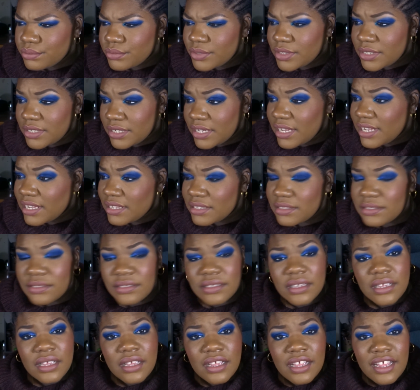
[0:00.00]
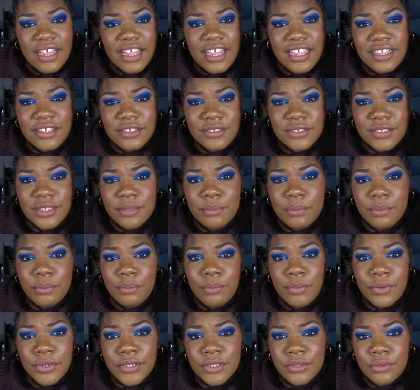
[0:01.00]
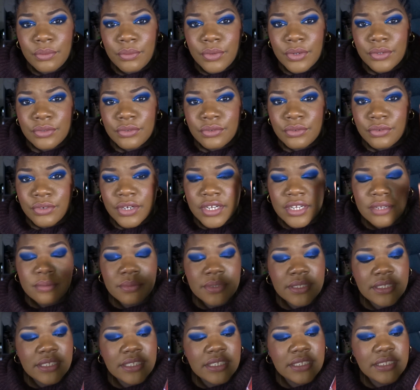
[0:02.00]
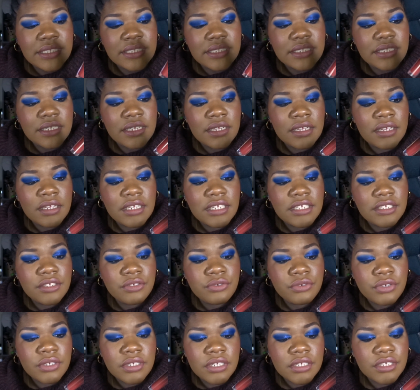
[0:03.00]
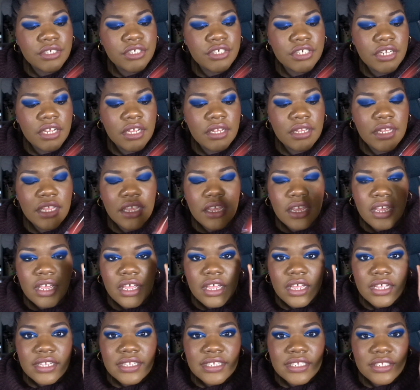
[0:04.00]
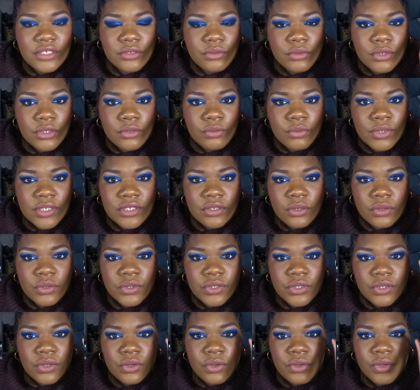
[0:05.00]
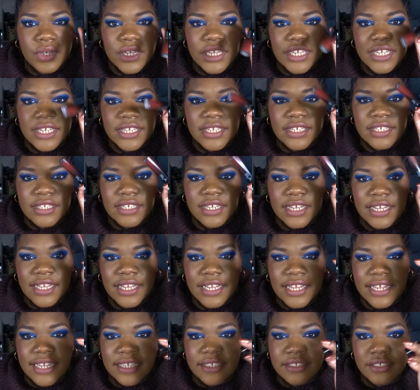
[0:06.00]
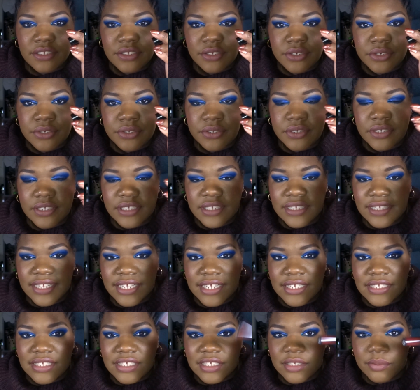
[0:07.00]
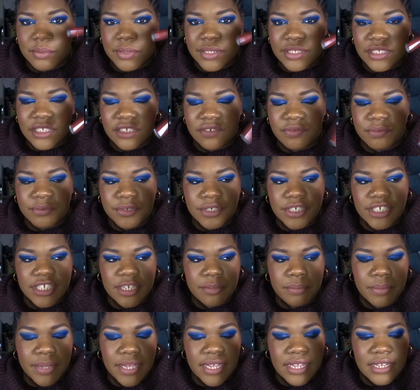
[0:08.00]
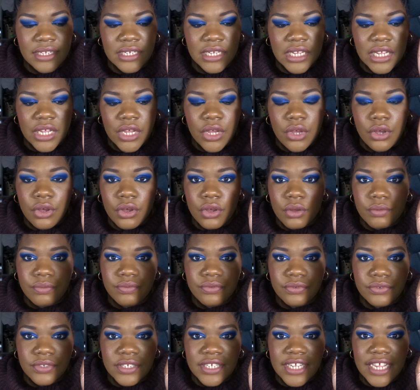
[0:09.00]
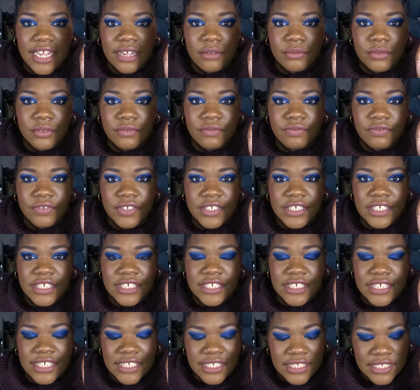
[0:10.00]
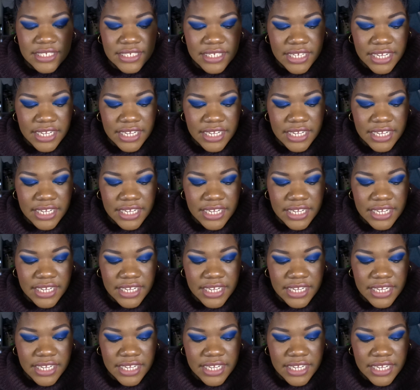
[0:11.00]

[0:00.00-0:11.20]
Yes, I used up 0.1 grams since the introduction. This one was also in last year's That's Expensive project pan. Hopefully I will finish this.